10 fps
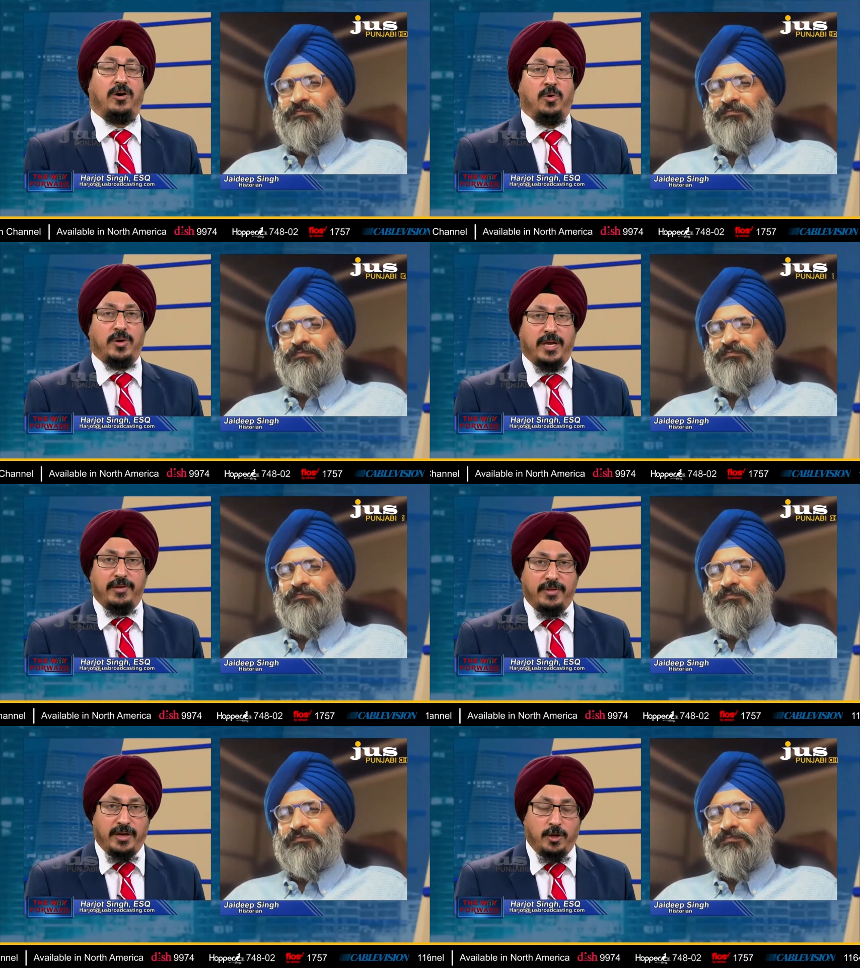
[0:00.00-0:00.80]
Speaker 1: okay,
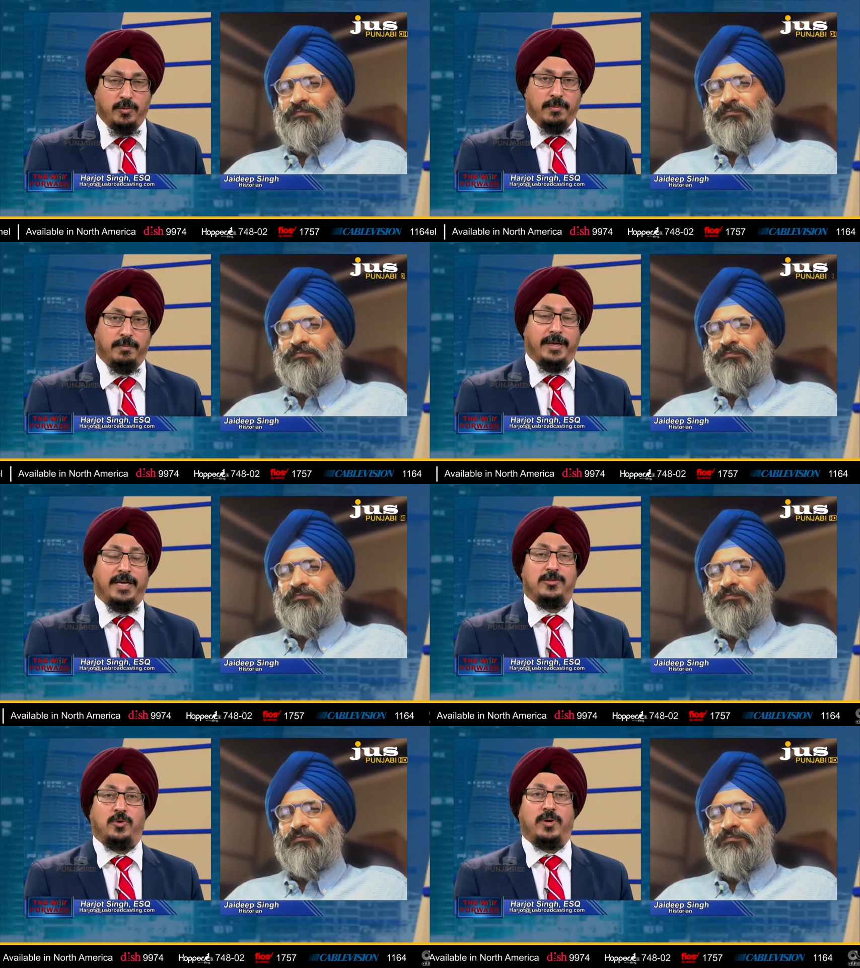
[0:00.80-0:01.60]
they are human
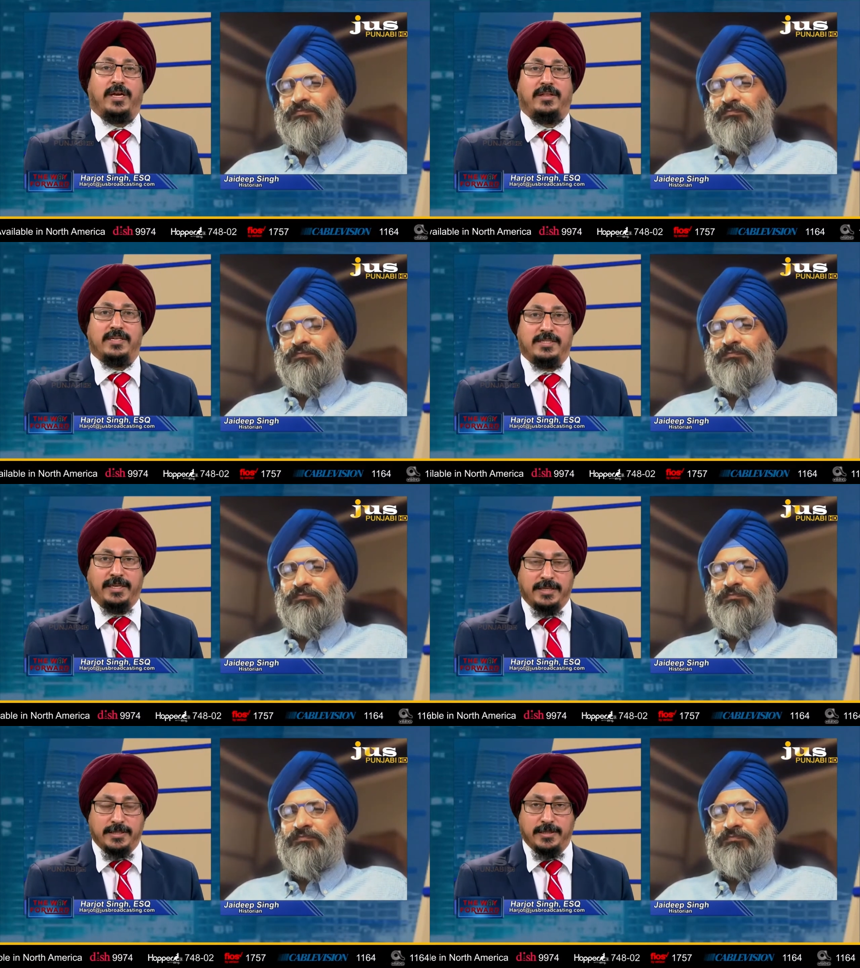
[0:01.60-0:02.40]
beings, okay, they are
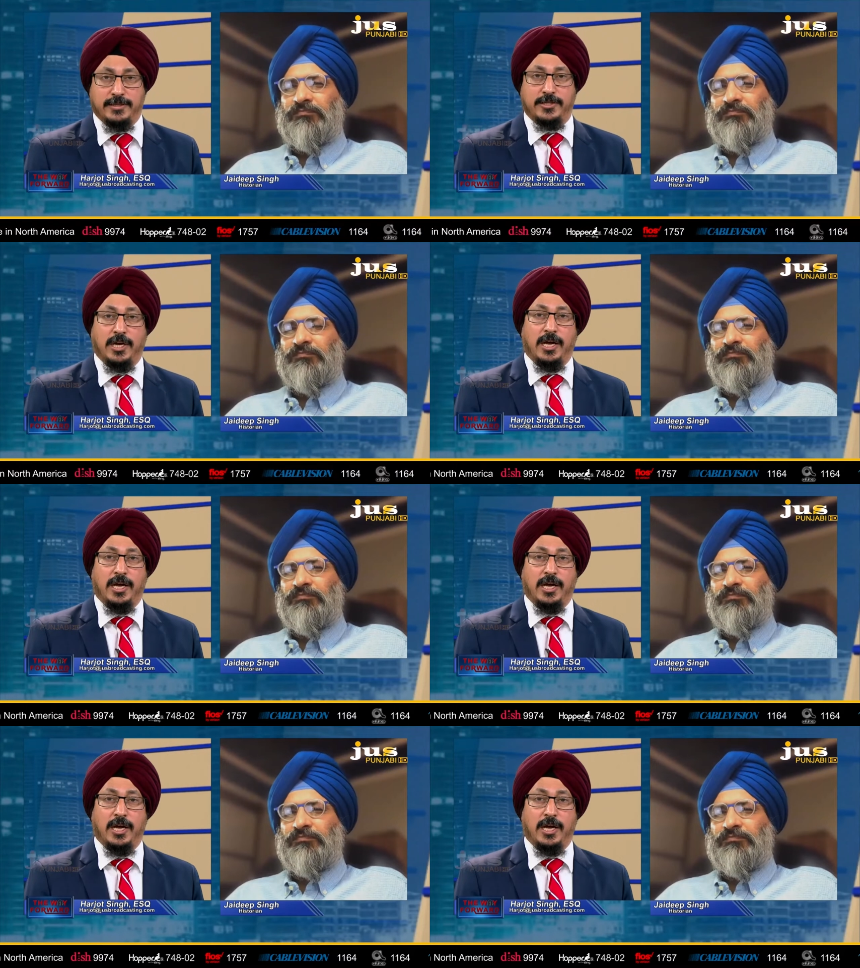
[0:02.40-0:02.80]
citizens,